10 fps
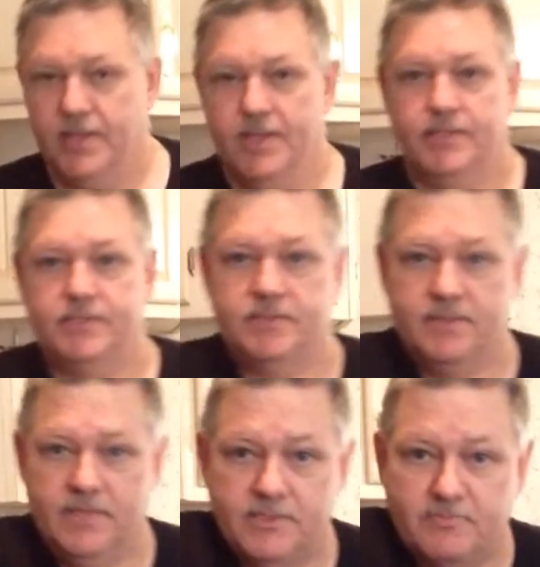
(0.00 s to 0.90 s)
it's
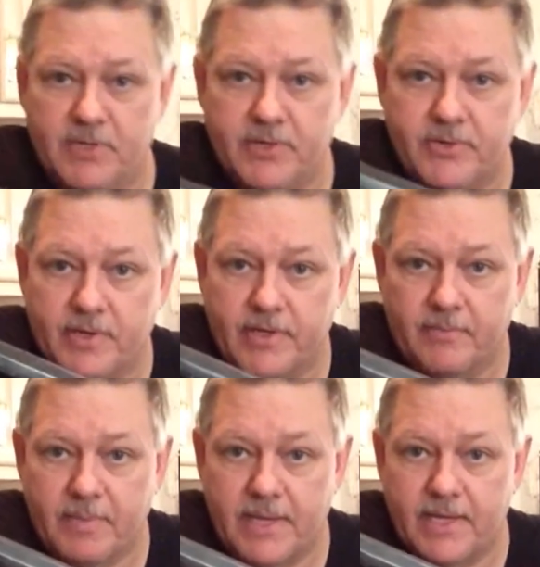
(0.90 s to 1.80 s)
blued a
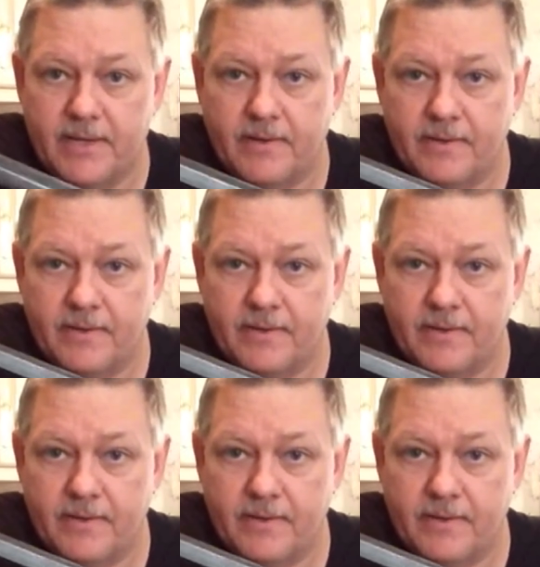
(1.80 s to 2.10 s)
little bit